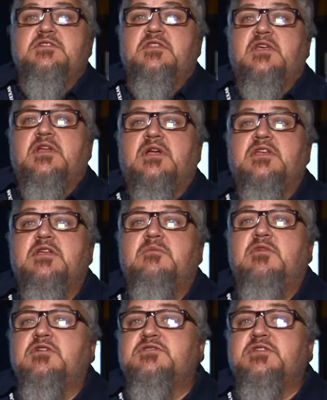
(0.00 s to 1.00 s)
and then I
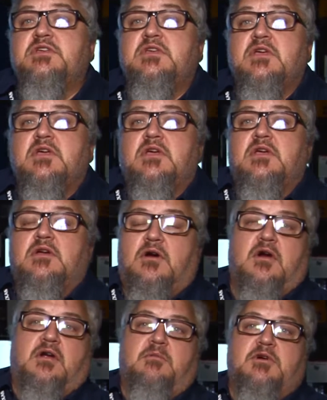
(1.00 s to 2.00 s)
did mostly
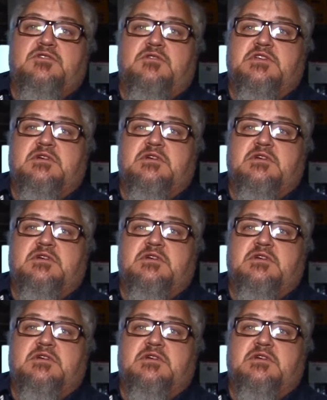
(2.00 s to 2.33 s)
car commercials.